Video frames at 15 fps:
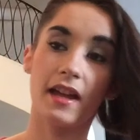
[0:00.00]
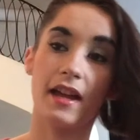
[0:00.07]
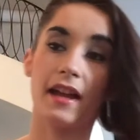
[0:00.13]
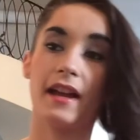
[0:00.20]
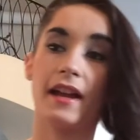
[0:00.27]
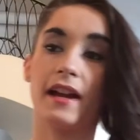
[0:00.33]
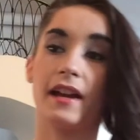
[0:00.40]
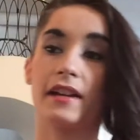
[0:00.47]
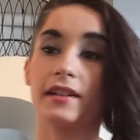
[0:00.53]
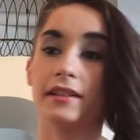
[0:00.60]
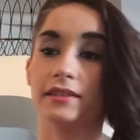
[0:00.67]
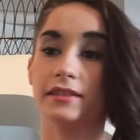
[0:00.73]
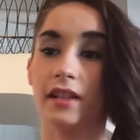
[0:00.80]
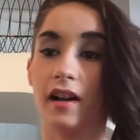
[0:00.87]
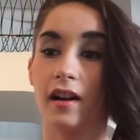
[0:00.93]

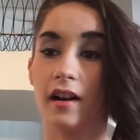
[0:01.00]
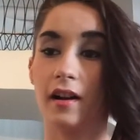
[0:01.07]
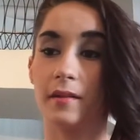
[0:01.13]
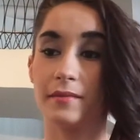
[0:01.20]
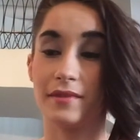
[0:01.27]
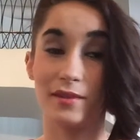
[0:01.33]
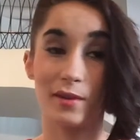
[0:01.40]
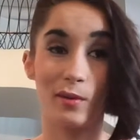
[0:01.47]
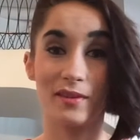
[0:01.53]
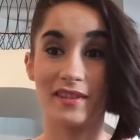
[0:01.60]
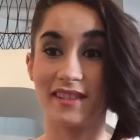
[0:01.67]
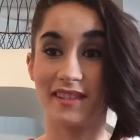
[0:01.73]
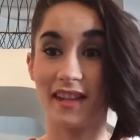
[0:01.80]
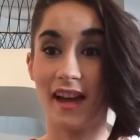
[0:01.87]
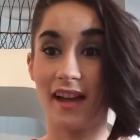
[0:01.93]
And so is
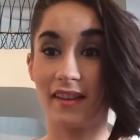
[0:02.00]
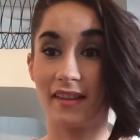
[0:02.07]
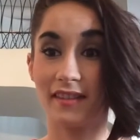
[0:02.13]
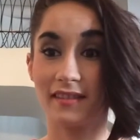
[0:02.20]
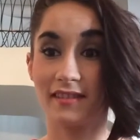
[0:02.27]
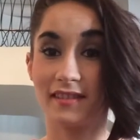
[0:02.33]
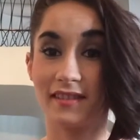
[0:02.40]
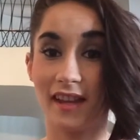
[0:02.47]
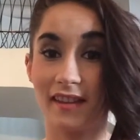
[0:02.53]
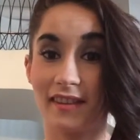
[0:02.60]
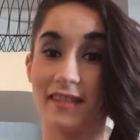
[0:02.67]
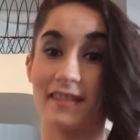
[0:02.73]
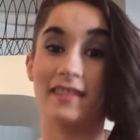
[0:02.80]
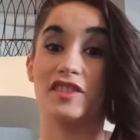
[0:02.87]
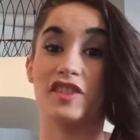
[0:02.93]
death. Death
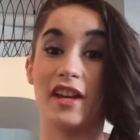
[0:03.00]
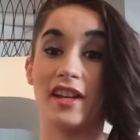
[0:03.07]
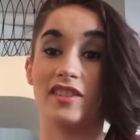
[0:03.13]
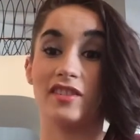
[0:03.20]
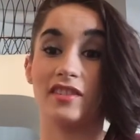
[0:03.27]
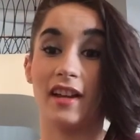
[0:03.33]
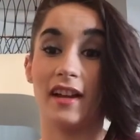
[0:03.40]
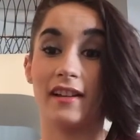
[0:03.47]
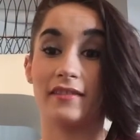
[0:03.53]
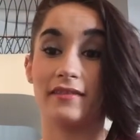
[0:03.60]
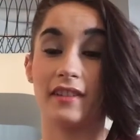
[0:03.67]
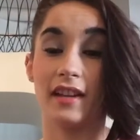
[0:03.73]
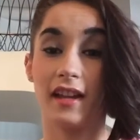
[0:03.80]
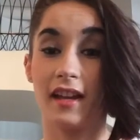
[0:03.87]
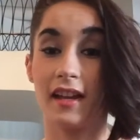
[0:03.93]
is a change in life.
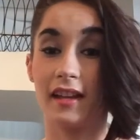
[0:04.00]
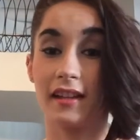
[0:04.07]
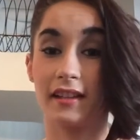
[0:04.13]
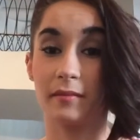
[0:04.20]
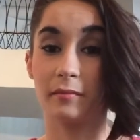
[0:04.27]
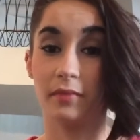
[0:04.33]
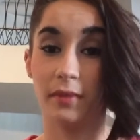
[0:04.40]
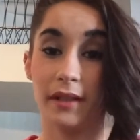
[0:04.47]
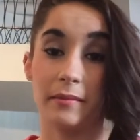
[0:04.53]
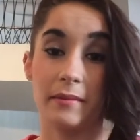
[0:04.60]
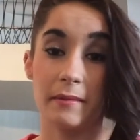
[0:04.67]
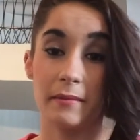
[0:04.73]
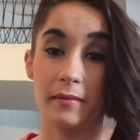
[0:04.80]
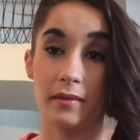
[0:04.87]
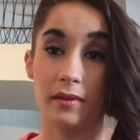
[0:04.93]
It can bring
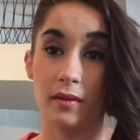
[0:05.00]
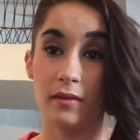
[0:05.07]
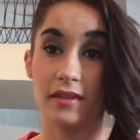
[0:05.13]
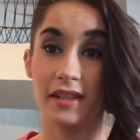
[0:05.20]
people close